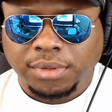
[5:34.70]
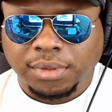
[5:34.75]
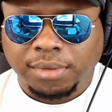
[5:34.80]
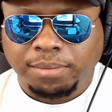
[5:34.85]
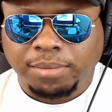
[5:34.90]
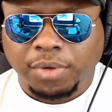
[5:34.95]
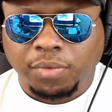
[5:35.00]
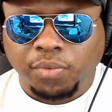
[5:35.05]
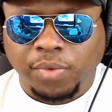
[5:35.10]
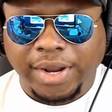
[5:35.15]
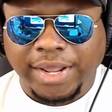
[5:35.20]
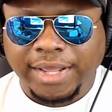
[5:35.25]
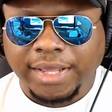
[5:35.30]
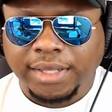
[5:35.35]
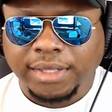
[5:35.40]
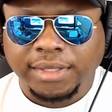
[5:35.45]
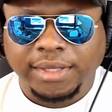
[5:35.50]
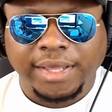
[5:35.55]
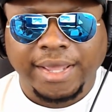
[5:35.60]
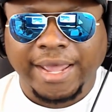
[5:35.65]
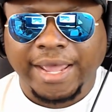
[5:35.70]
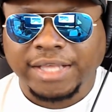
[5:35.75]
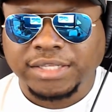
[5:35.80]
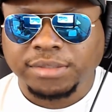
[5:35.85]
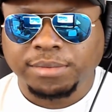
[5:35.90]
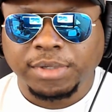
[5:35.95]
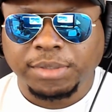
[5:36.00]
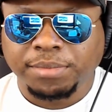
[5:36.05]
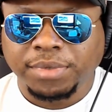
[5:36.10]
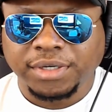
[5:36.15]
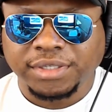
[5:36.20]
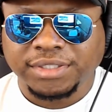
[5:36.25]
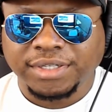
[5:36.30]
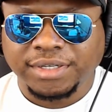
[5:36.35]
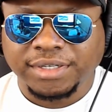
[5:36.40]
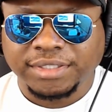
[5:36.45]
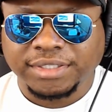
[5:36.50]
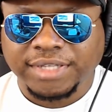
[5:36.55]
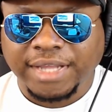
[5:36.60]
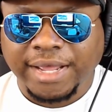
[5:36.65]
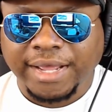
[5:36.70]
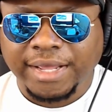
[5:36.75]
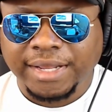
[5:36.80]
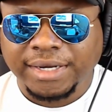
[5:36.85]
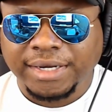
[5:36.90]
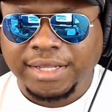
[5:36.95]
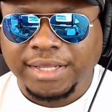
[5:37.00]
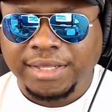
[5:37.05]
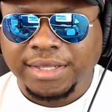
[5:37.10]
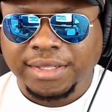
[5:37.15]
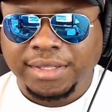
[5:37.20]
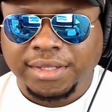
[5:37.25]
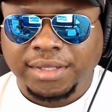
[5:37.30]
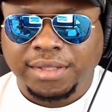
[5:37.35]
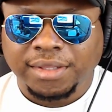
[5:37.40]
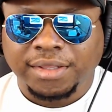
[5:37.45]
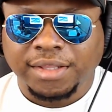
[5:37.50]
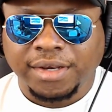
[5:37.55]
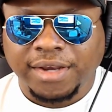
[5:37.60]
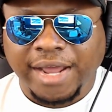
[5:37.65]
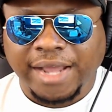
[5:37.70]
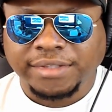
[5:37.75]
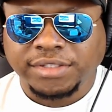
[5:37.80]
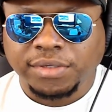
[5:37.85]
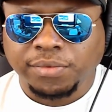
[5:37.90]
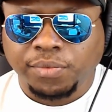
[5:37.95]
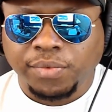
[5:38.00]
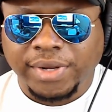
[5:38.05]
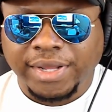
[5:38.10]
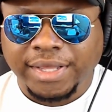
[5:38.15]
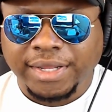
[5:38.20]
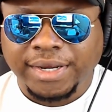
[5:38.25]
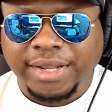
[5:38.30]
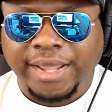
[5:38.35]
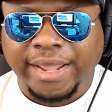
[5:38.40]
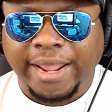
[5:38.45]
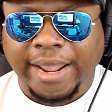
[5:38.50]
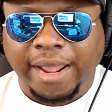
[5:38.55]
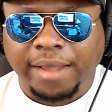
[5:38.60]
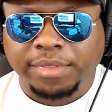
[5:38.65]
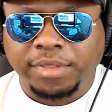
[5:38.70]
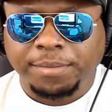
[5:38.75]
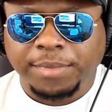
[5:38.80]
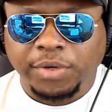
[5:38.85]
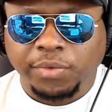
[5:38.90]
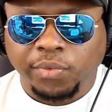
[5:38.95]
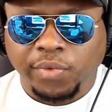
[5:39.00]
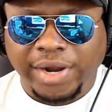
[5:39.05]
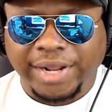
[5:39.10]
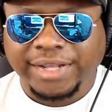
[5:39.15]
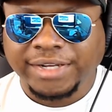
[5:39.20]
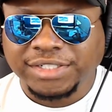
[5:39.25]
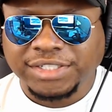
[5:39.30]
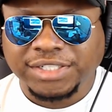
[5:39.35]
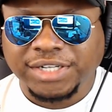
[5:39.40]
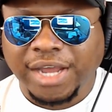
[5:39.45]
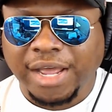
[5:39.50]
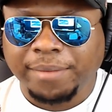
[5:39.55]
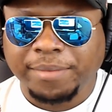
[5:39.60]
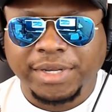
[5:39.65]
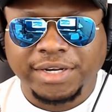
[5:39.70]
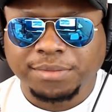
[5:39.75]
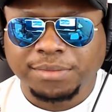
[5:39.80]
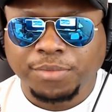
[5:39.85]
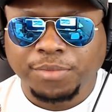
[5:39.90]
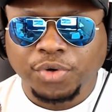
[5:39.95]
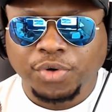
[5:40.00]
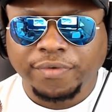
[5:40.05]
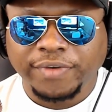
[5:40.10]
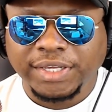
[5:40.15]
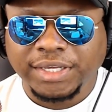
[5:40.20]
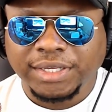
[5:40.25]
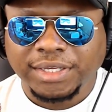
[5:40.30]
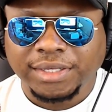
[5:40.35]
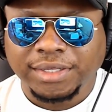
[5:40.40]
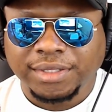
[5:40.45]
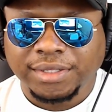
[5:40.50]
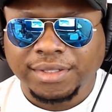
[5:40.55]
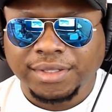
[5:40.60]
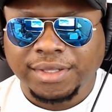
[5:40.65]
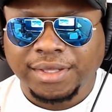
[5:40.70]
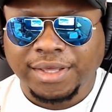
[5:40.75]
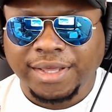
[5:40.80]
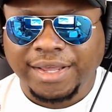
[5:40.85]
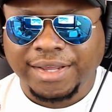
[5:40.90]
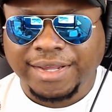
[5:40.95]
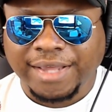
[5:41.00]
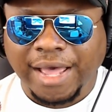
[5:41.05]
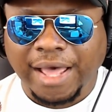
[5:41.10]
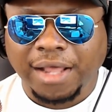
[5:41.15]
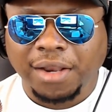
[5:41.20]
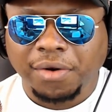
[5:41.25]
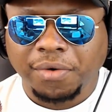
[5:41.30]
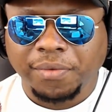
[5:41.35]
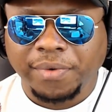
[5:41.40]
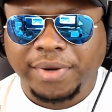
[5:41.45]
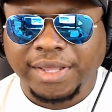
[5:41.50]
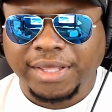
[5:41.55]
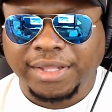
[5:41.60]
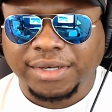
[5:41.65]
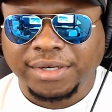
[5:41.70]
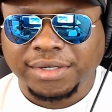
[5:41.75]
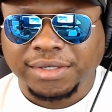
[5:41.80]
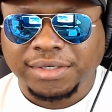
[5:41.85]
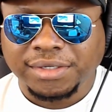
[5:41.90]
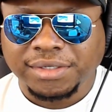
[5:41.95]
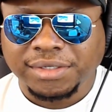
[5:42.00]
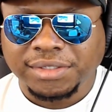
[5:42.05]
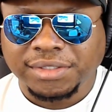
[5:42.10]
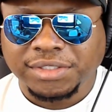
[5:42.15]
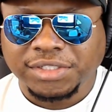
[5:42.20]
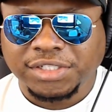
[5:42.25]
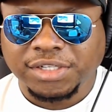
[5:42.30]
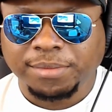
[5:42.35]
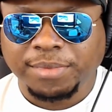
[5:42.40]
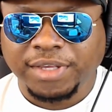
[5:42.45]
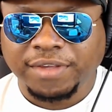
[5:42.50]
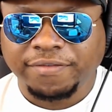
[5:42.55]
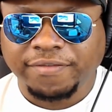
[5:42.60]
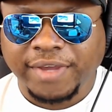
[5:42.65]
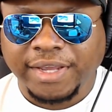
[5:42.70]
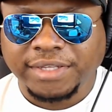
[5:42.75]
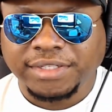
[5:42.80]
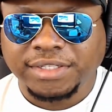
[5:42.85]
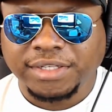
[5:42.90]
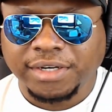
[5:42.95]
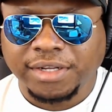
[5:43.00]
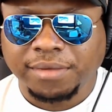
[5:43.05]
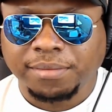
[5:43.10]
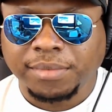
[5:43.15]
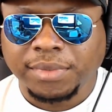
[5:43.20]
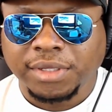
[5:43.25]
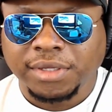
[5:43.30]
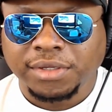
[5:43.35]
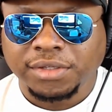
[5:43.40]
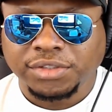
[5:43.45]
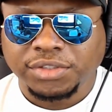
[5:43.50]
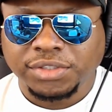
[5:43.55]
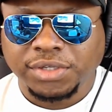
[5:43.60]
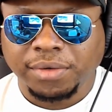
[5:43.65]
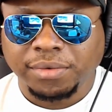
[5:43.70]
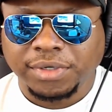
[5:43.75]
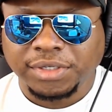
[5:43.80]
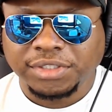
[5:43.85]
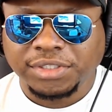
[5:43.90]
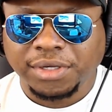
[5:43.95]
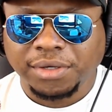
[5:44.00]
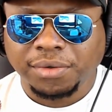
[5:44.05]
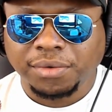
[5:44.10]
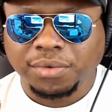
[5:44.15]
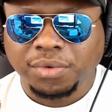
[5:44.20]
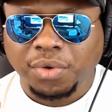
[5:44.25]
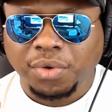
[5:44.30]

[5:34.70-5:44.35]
But Rey has to be pushed aside. The Knights of Ren have to be wrecking shop in this movie. And Kylo Ren should be facing them toe to toe.